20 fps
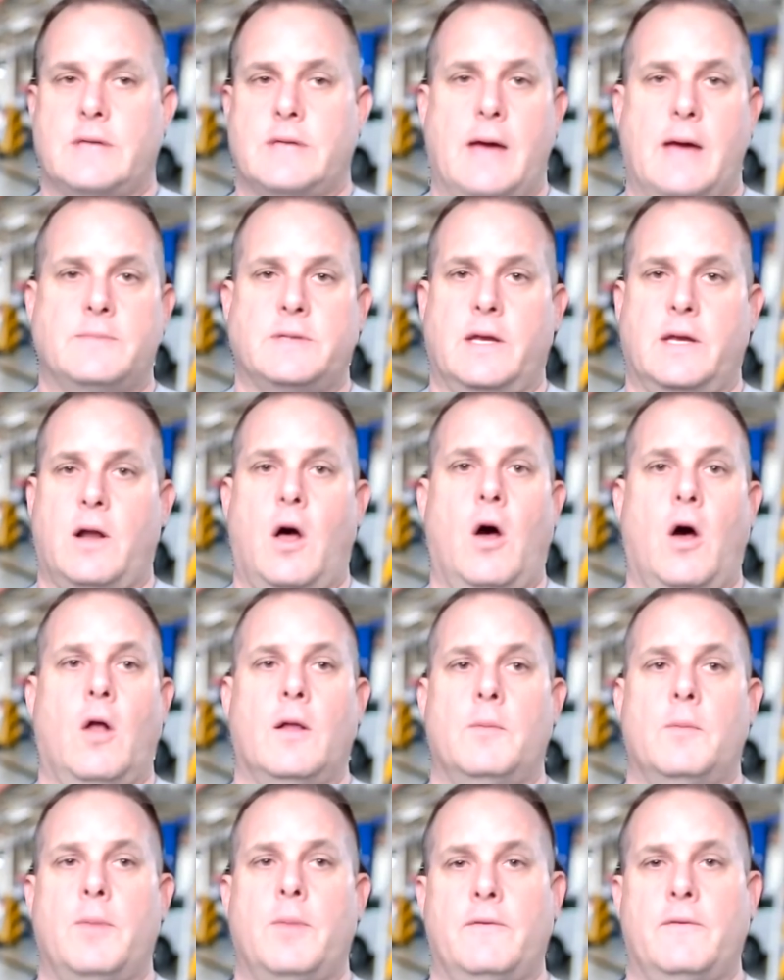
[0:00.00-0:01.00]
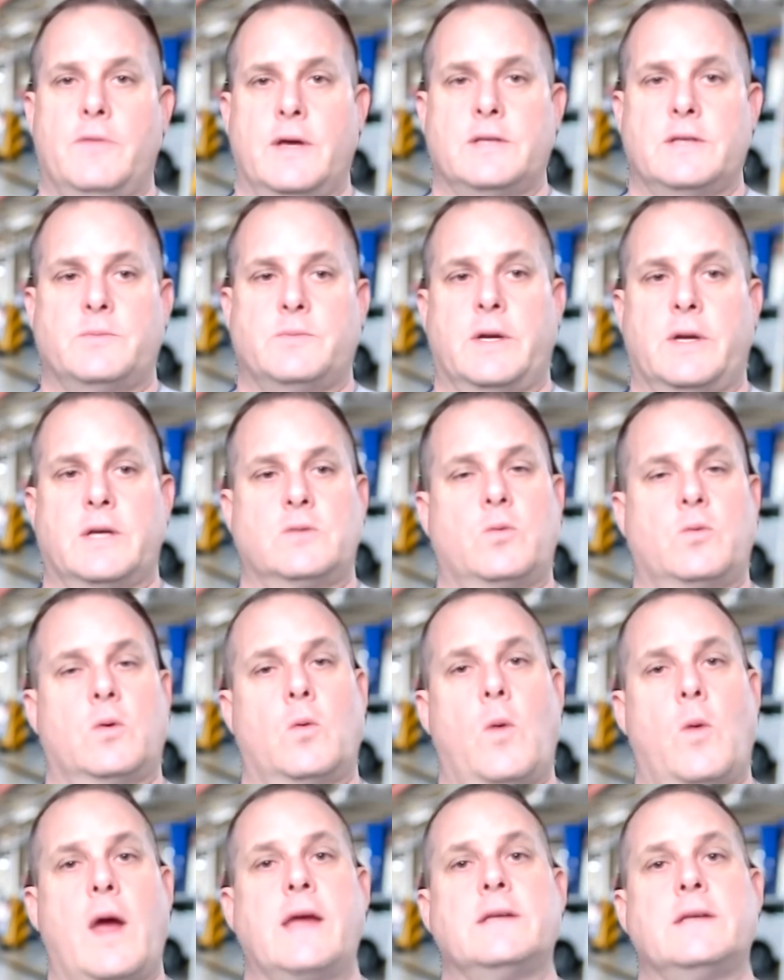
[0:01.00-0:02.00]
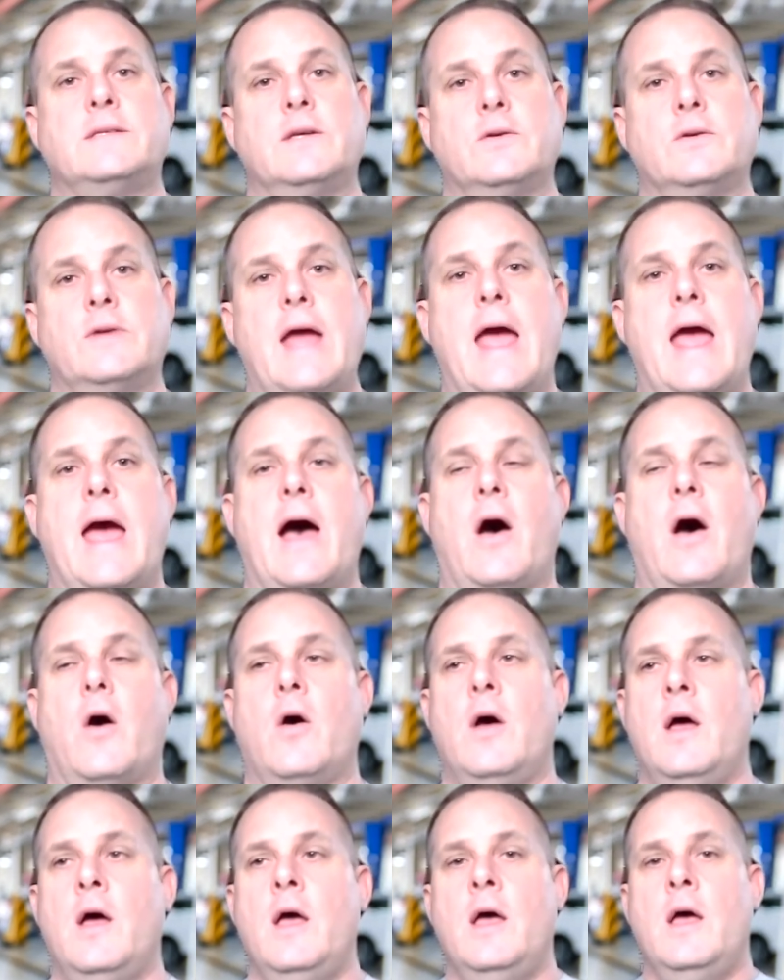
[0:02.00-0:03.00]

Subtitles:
times at all above this, because we're waiting till now